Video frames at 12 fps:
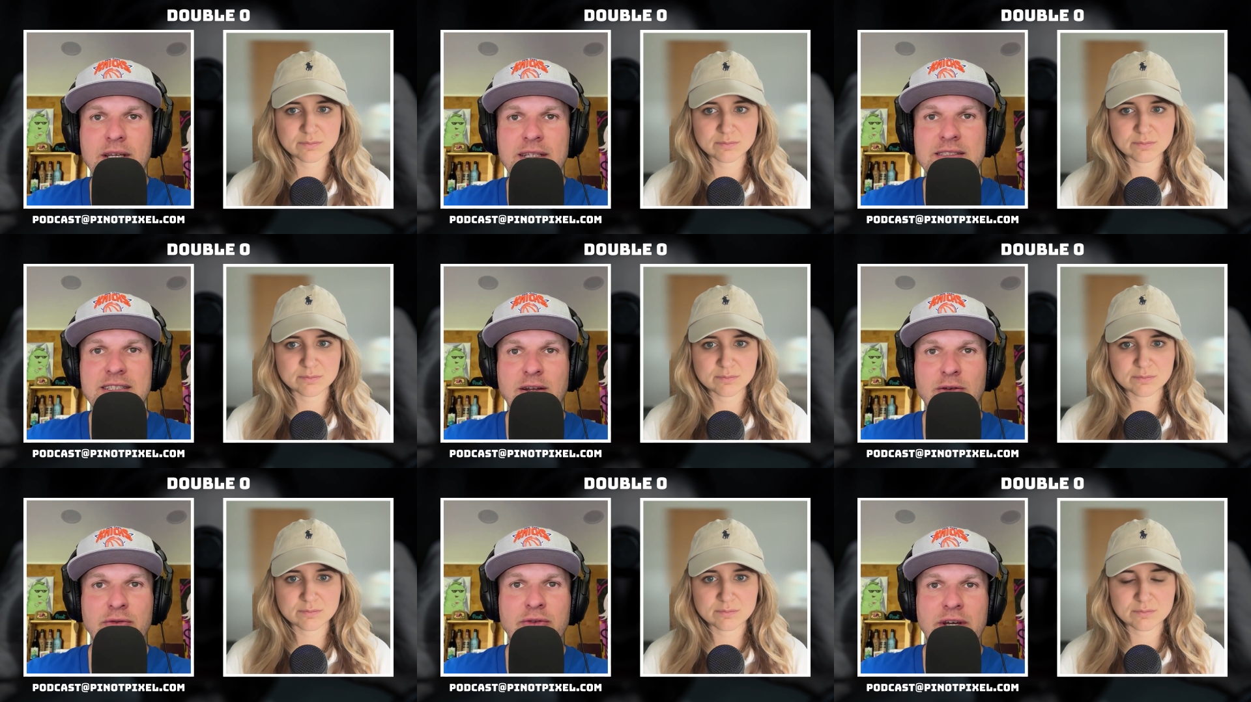Speaker 1: Instead
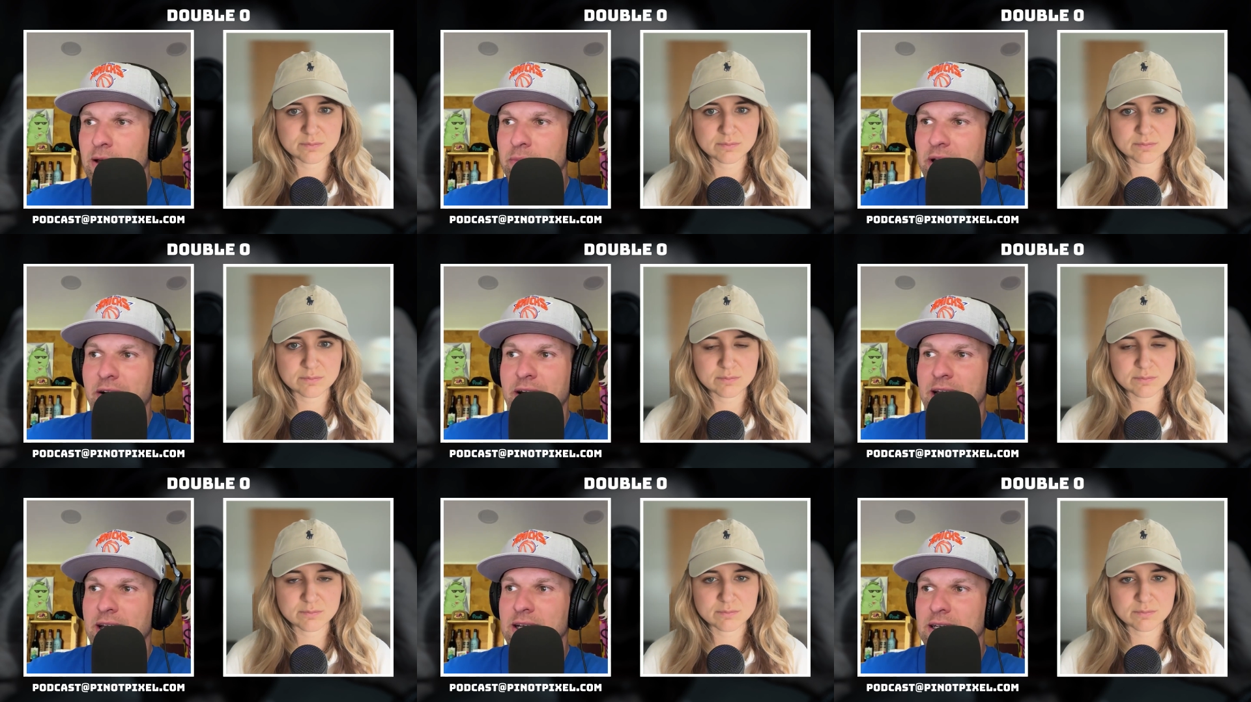of
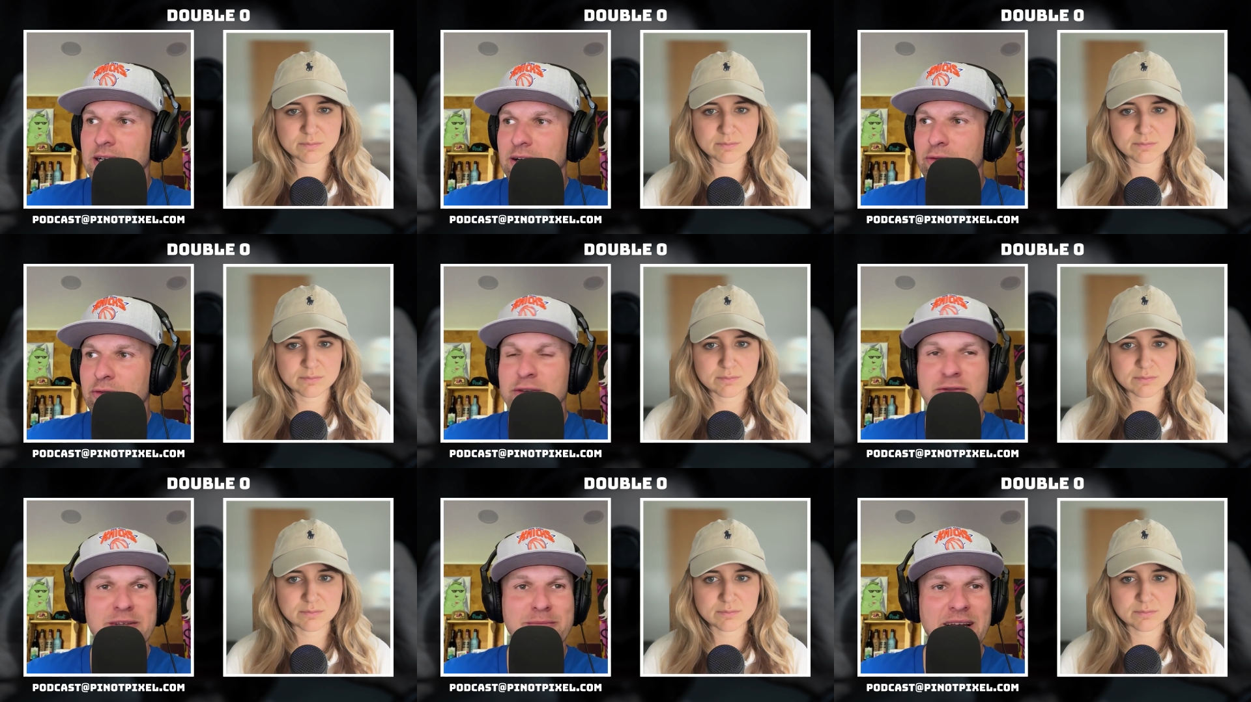comparing uh,
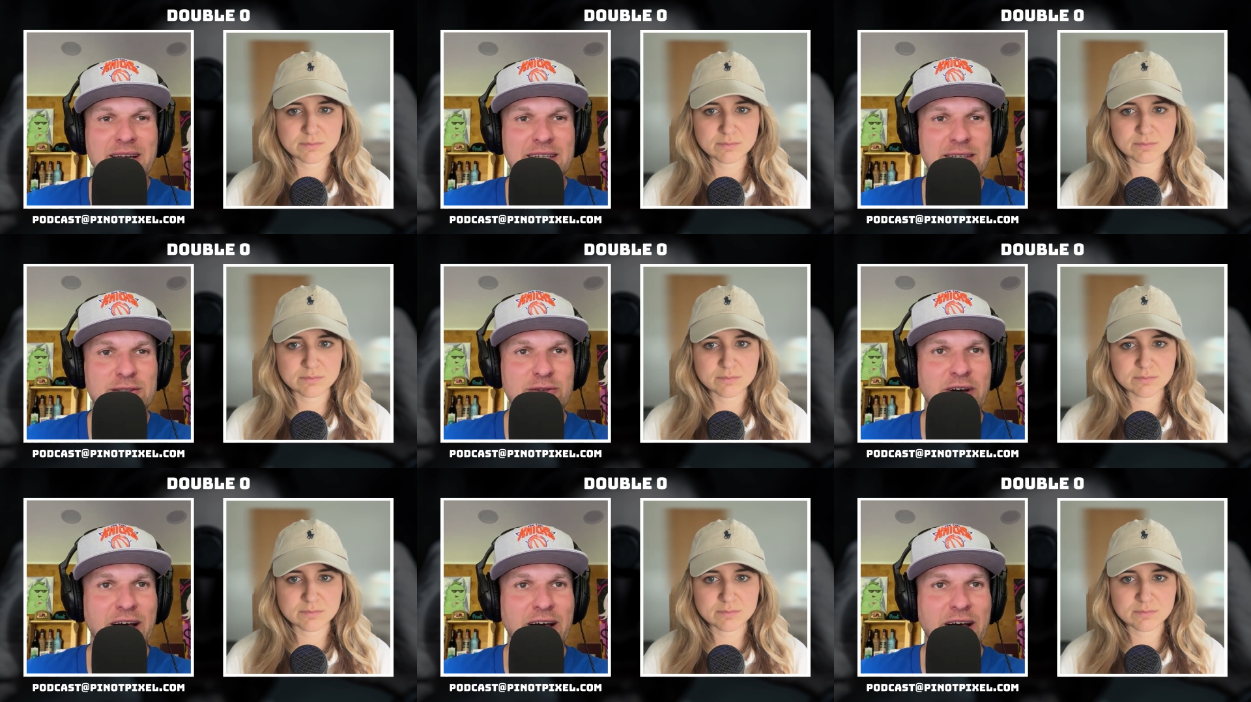50 milliliters of